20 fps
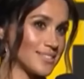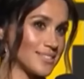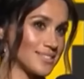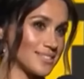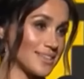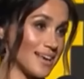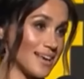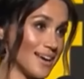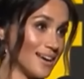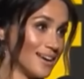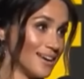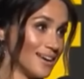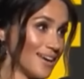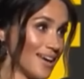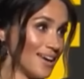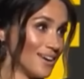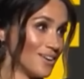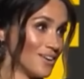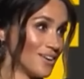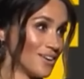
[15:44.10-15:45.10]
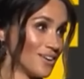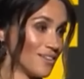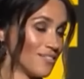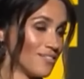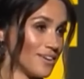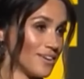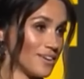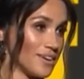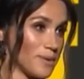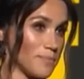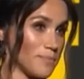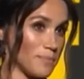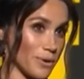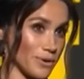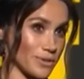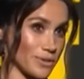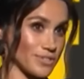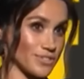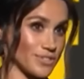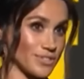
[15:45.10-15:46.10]
of their position is becoming
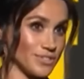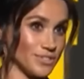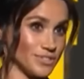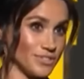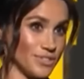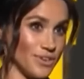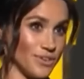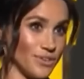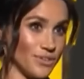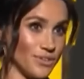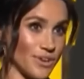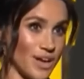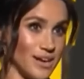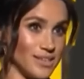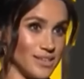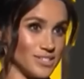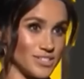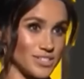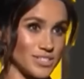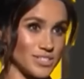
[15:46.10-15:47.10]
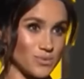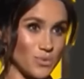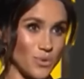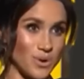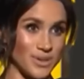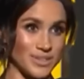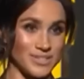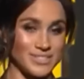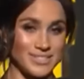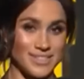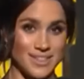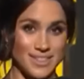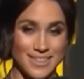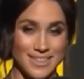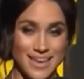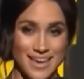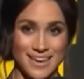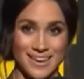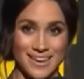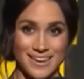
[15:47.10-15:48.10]
apparent, and as they spiral
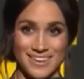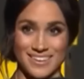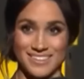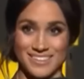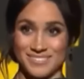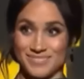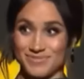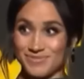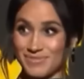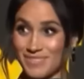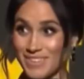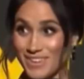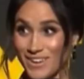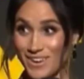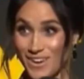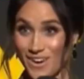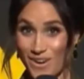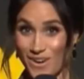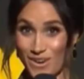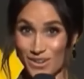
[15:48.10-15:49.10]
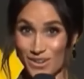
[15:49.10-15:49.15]
further into their web of